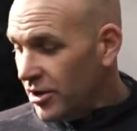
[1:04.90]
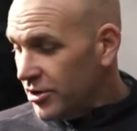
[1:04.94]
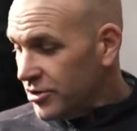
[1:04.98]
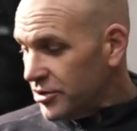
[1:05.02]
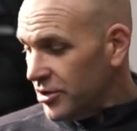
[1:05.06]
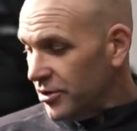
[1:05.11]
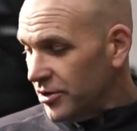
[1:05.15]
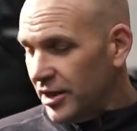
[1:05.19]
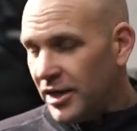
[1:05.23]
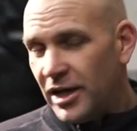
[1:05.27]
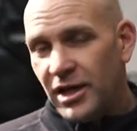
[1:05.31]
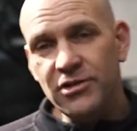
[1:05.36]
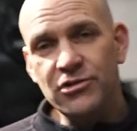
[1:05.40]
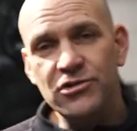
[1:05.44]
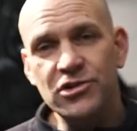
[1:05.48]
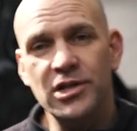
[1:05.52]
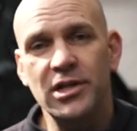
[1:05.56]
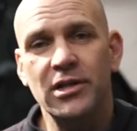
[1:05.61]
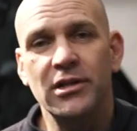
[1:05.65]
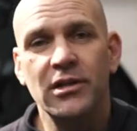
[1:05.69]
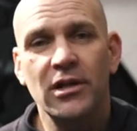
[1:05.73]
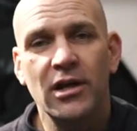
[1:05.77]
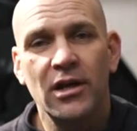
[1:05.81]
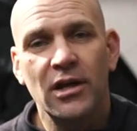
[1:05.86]
So the
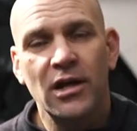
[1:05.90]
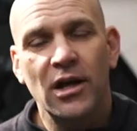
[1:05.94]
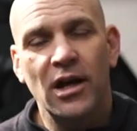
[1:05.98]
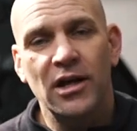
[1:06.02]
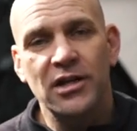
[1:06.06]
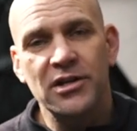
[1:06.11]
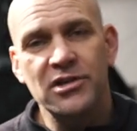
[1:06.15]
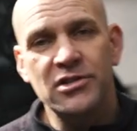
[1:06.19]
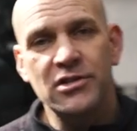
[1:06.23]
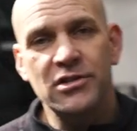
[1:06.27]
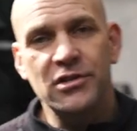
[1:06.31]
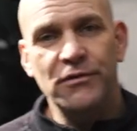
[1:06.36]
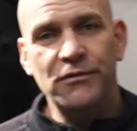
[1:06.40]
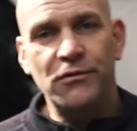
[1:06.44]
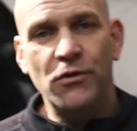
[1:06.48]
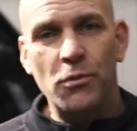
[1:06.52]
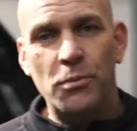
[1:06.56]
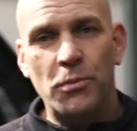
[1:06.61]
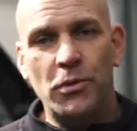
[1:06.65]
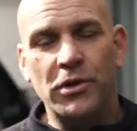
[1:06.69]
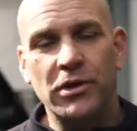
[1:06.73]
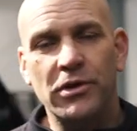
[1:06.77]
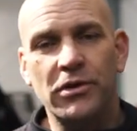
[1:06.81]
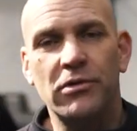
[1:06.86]
engine, this is a
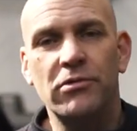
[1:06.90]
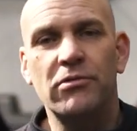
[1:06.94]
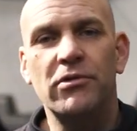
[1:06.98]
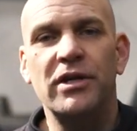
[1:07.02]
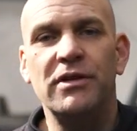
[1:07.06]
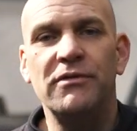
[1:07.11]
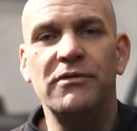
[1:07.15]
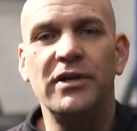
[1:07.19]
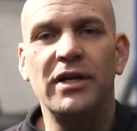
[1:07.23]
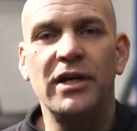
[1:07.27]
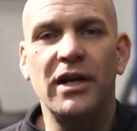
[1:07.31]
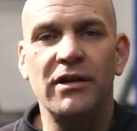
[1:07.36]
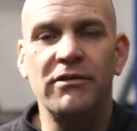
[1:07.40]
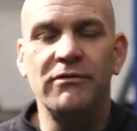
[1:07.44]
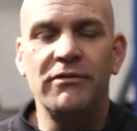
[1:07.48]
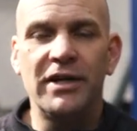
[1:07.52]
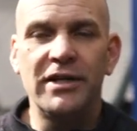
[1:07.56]
4.3 V8